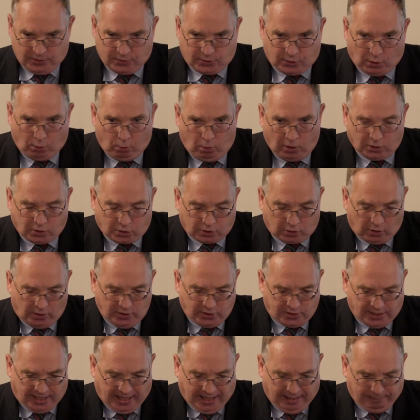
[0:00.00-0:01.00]
so what's
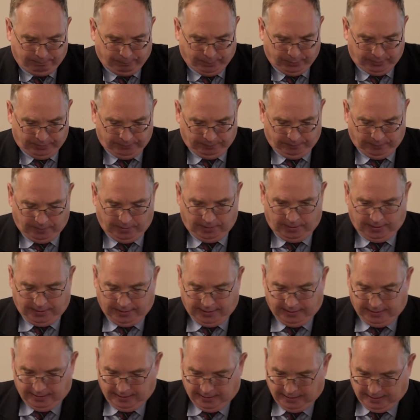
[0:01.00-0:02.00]
going to happen?
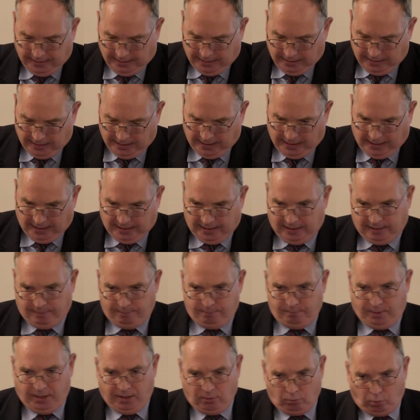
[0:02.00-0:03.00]

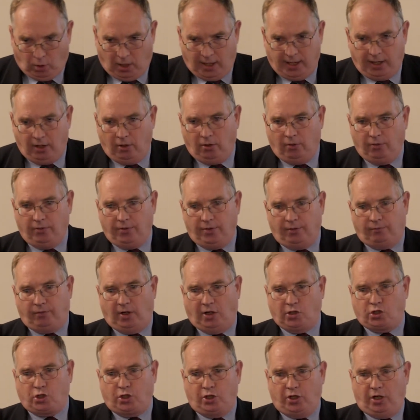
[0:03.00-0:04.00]
Meanwhile, the
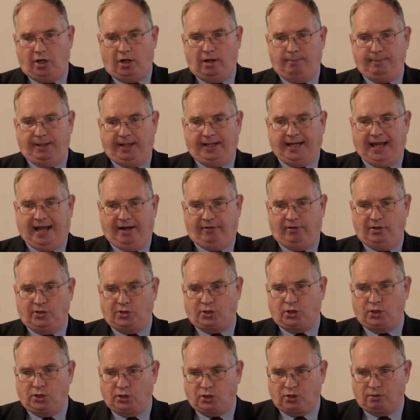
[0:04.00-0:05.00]
Russian army
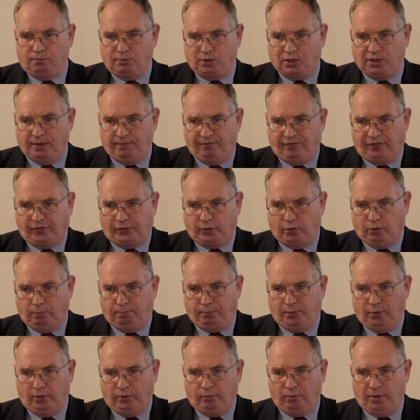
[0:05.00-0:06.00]
garrisons from
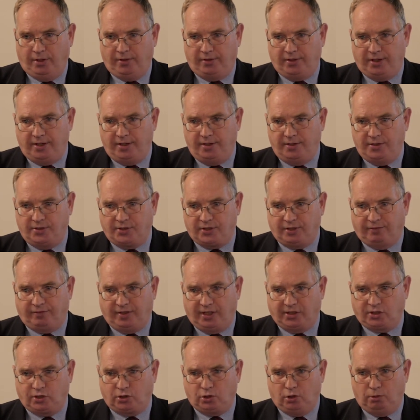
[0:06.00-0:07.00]
Simferopol within
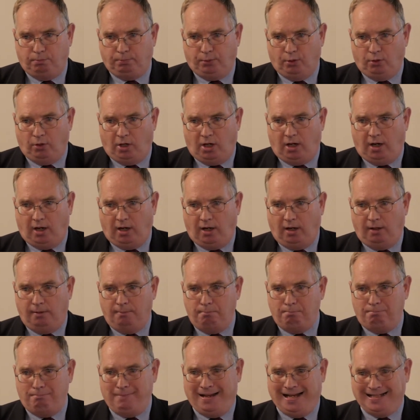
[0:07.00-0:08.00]
Sevastopol
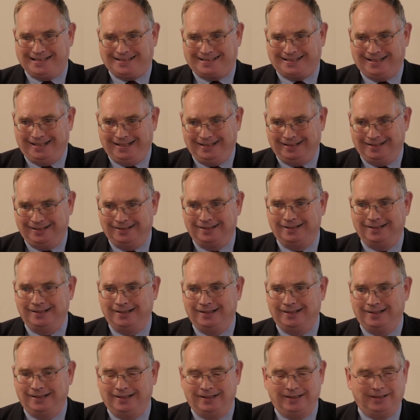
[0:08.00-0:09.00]
are massing
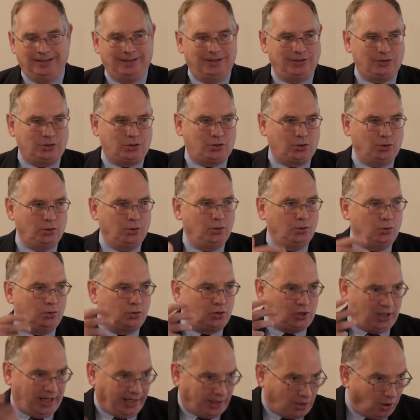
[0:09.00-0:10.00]

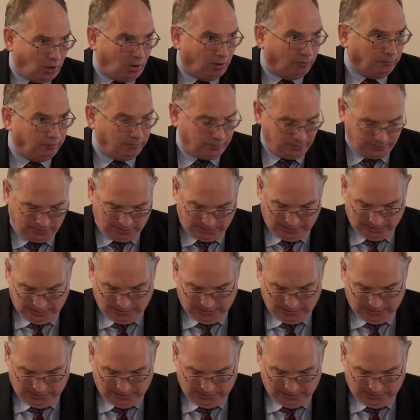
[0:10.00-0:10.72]
to take on